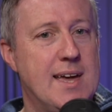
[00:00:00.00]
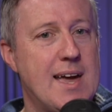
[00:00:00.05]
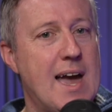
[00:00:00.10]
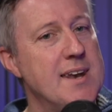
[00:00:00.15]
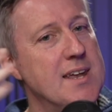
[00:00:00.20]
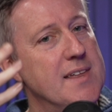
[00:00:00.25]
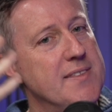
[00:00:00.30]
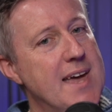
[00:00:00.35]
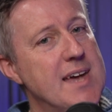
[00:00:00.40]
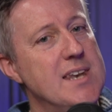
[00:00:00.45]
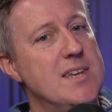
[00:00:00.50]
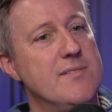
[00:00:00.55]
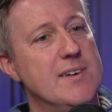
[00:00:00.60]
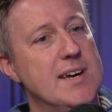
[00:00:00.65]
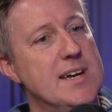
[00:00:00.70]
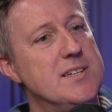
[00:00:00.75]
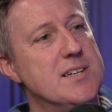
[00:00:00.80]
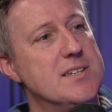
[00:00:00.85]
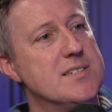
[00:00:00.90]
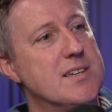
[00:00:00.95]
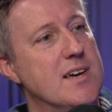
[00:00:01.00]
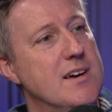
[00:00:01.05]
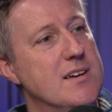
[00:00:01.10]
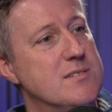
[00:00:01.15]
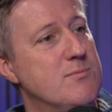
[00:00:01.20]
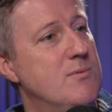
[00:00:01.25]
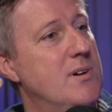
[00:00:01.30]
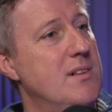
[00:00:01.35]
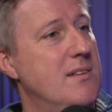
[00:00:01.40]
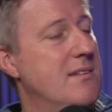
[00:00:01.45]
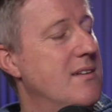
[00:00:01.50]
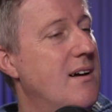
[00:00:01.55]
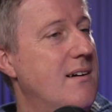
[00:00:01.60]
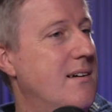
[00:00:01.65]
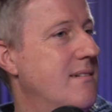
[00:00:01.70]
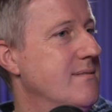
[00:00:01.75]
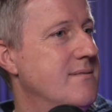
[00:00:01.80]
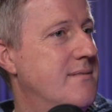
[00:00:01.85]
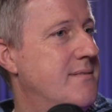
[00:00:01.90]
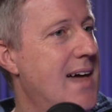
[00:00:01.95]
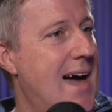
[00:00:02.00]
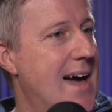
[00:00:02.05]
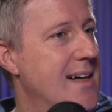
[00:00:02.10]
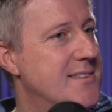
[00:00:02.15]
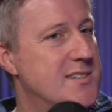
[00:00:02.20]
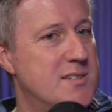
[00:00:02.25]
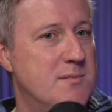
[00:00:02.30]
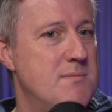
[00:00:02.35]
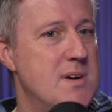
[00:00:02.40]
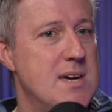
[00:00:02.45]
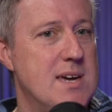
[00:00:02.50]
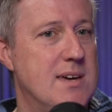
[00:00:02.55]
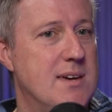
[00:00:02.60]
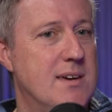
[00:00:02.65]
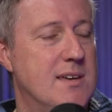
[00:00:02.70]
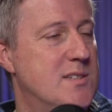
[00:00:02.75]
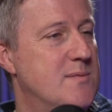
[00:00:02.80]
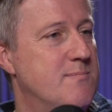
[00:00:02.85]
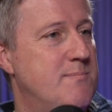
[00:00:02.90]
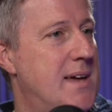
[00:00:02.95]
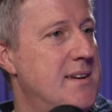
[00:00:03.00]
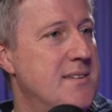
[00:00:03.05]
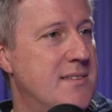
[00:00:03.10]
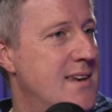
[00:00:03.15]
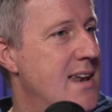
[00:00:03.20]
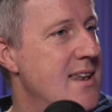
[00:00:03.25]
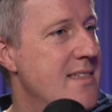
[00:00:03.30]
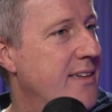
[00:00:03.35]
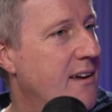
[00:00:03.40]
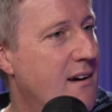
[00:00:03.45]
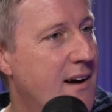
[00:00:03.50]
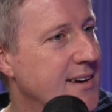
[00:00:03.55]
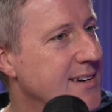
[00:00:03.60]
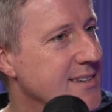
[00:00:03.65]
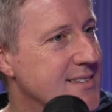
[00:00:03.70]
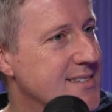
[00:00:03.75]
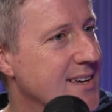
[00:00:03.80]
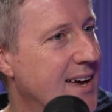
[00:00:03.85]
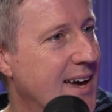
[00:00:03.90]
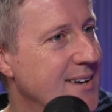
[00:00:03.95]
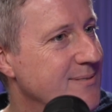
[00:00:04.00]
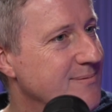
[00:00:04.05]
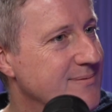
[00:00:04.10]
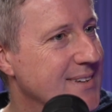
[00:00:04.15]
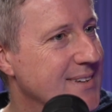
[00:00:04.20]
And at the end of it, he just goes, well, that to me is better than anything I could say.